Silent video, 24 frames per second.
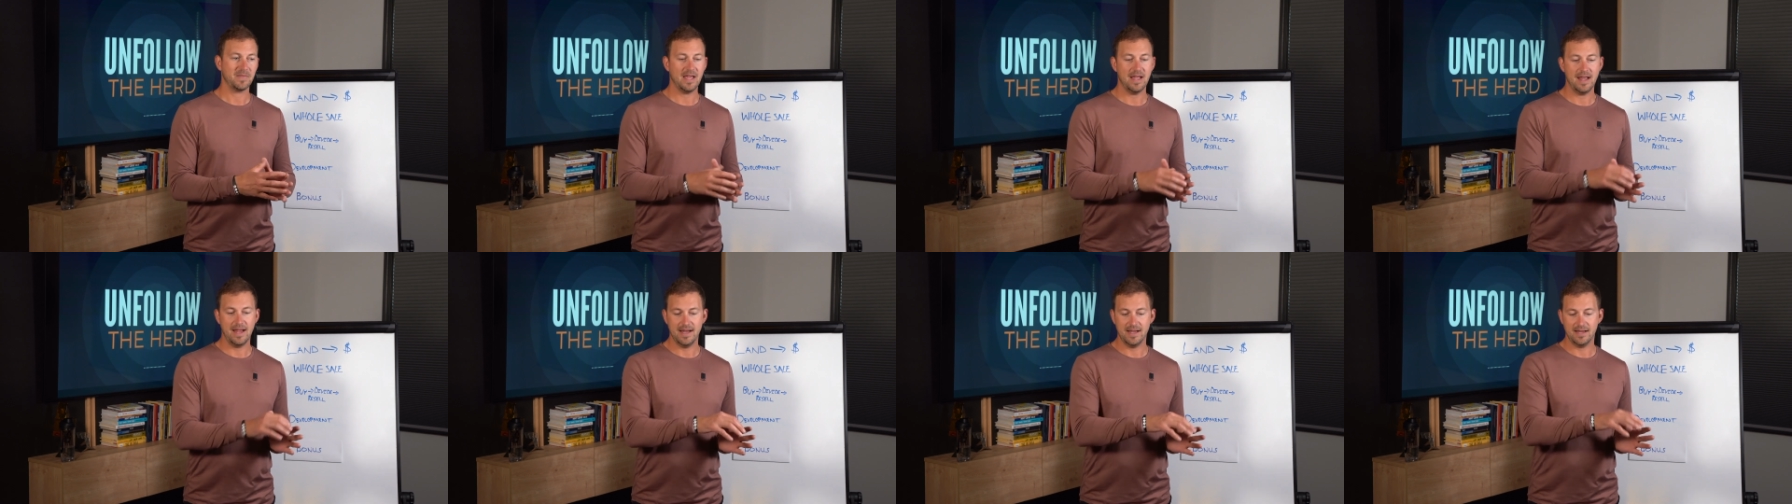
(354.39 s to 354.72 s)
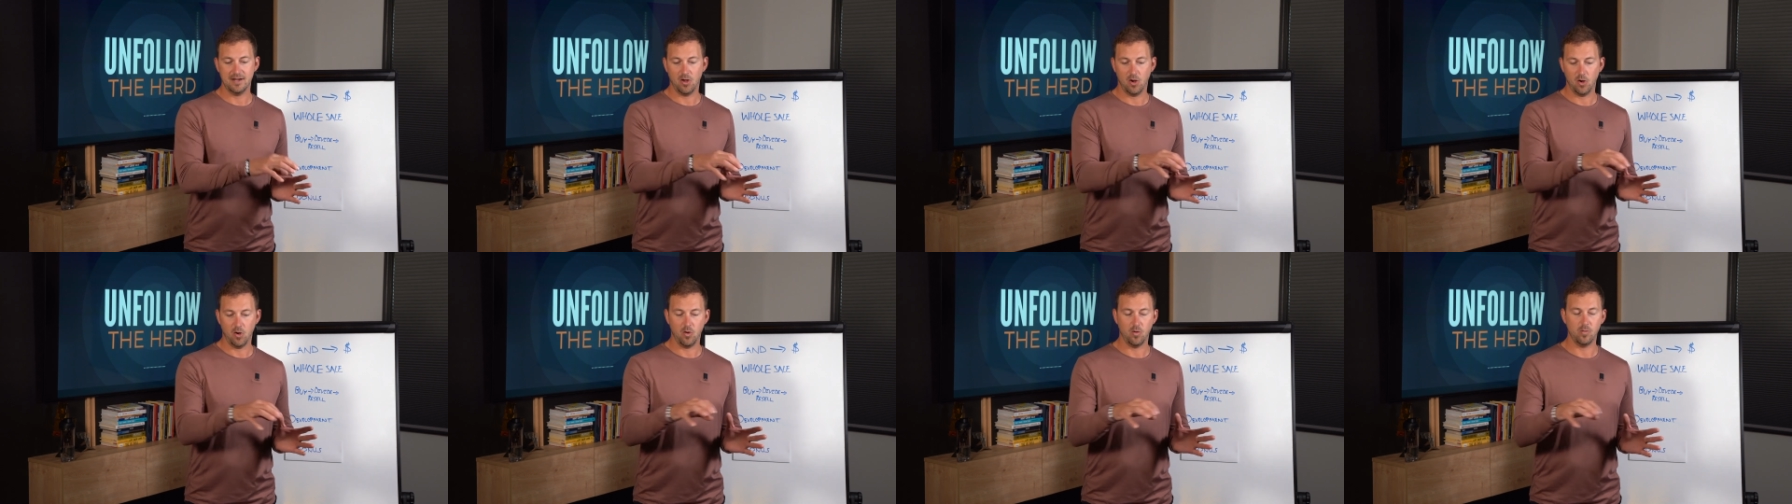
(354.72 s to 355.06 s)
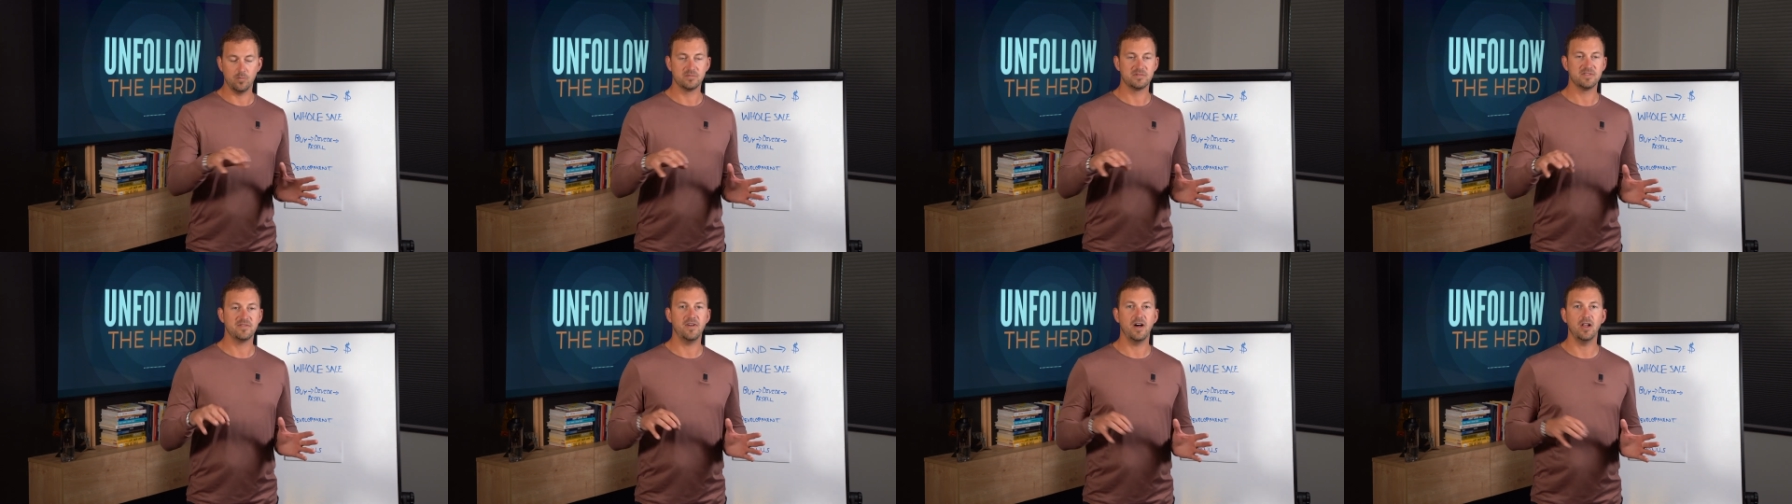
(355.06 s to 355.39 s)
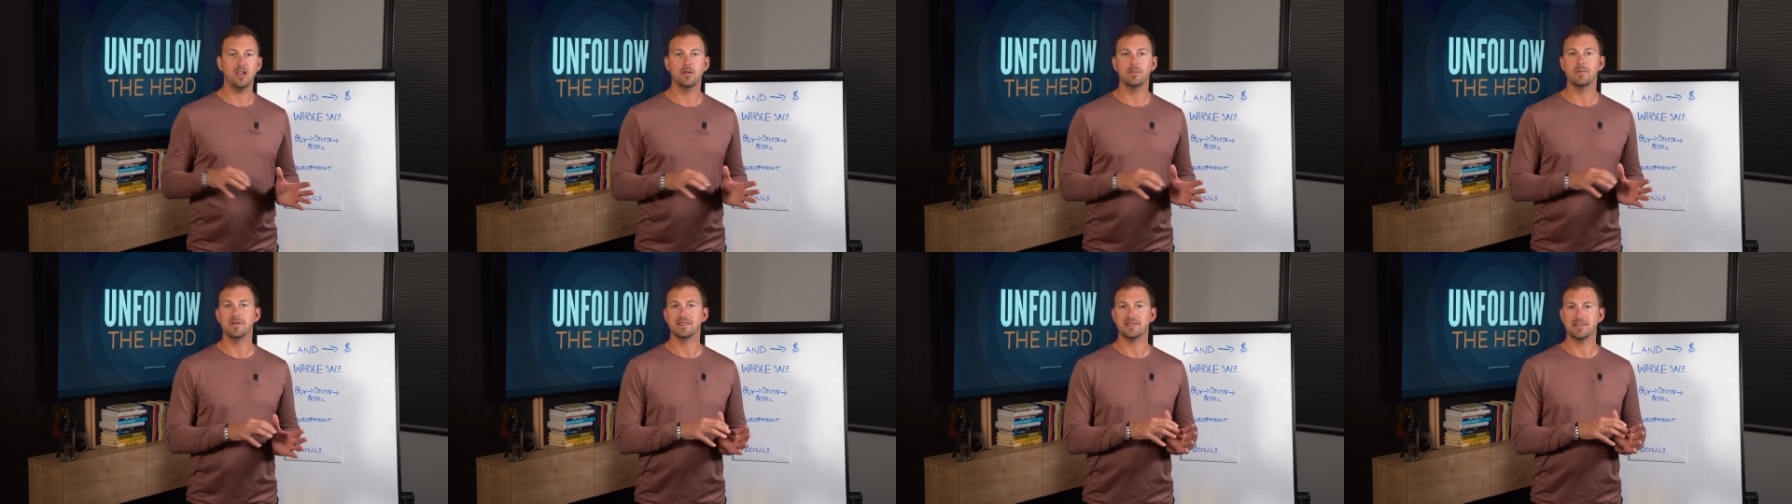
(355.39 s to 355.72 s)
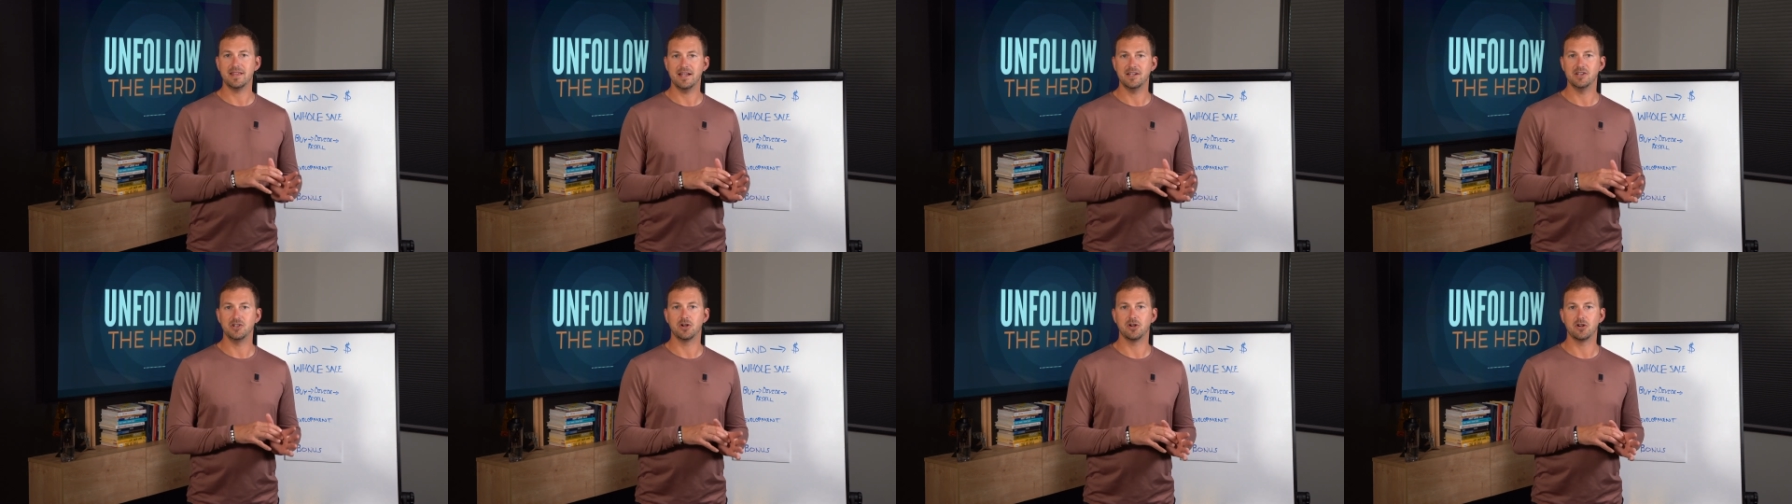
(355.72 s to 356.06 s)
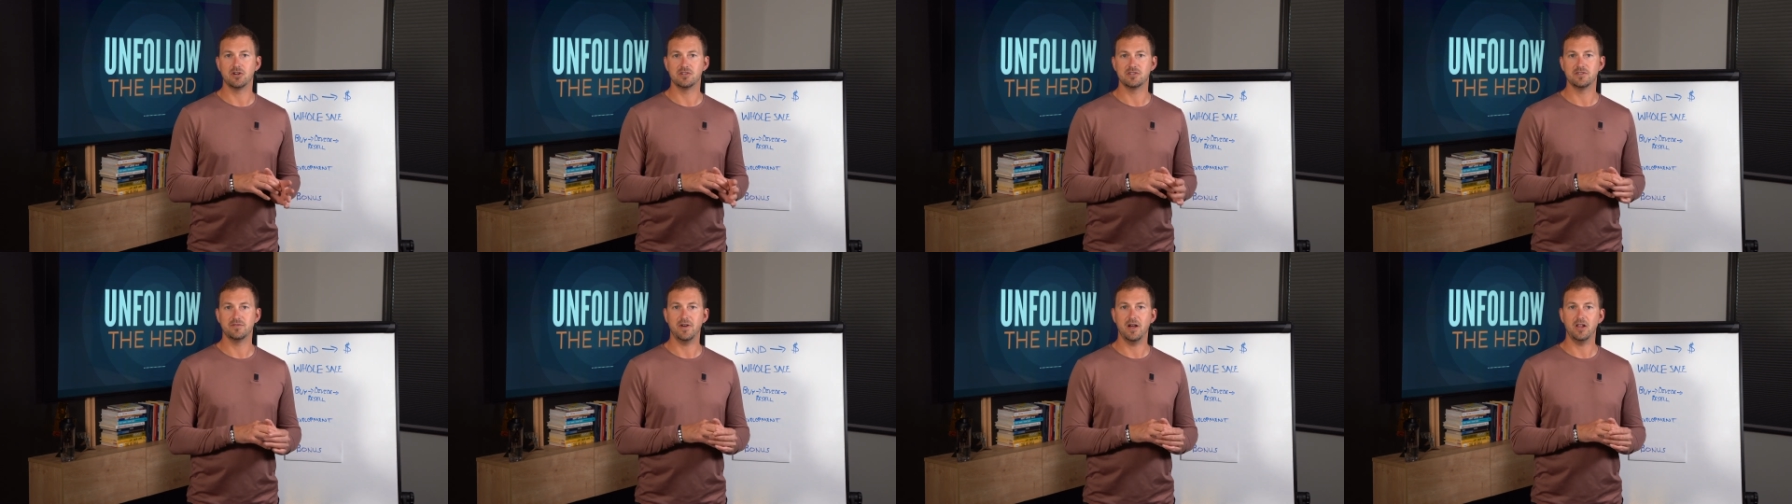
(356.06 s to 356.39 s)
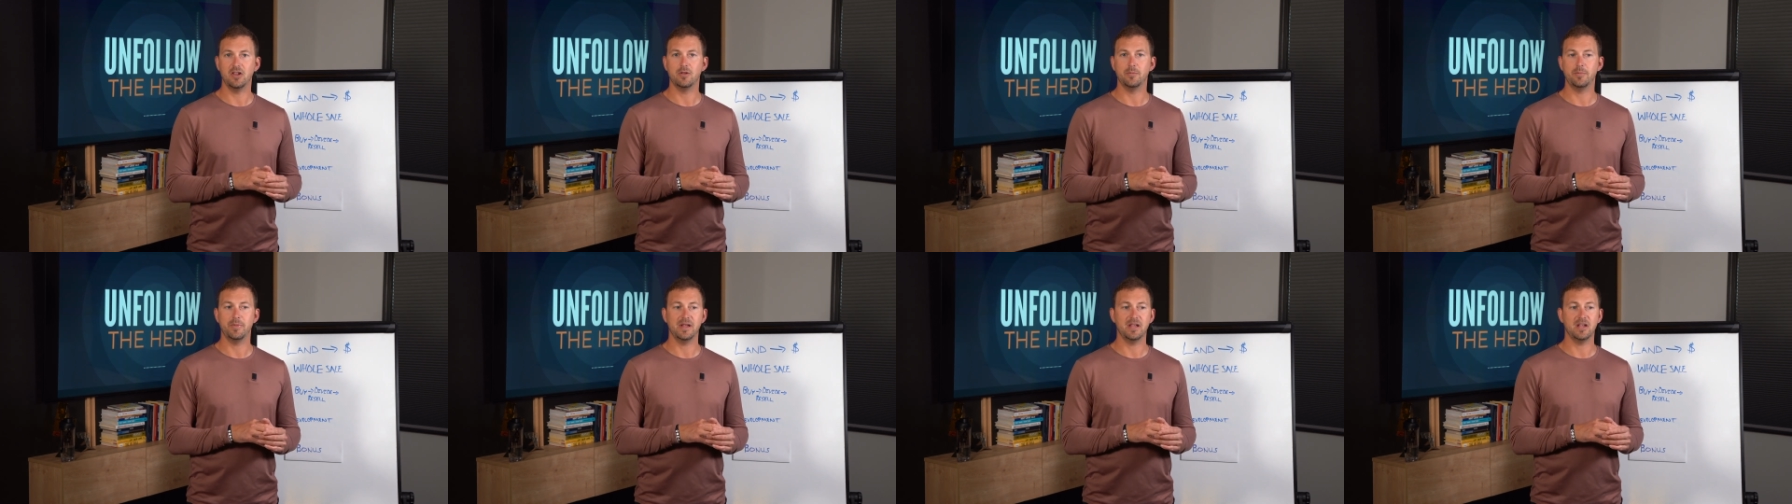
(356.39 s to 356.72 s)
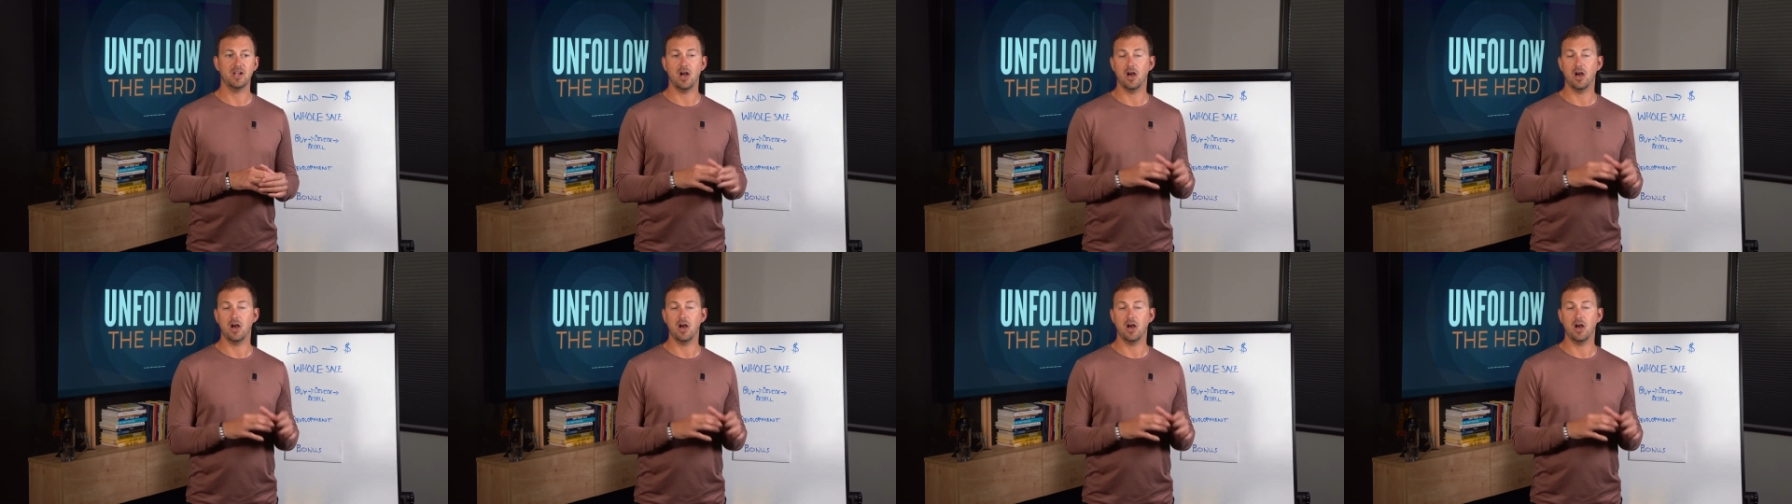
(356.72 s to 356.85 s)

8-home development that you're developing